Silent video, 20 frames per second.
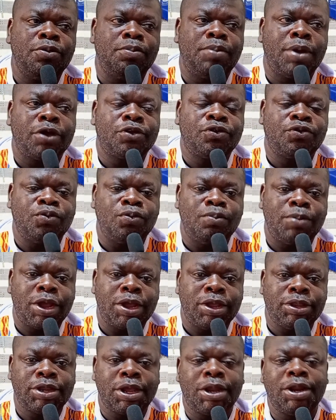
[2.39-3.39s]
you back to
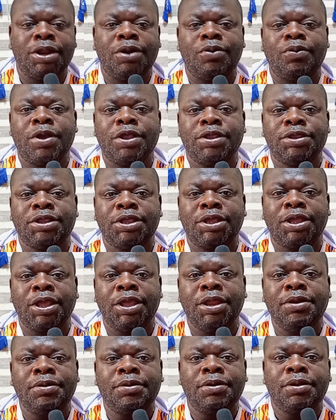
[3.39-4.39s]
my channel once
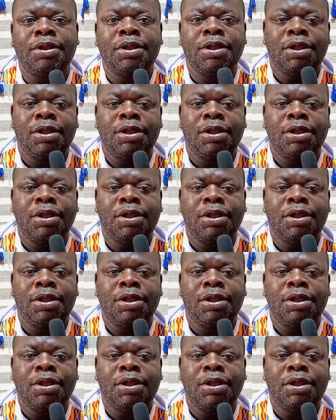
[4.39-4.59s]
again.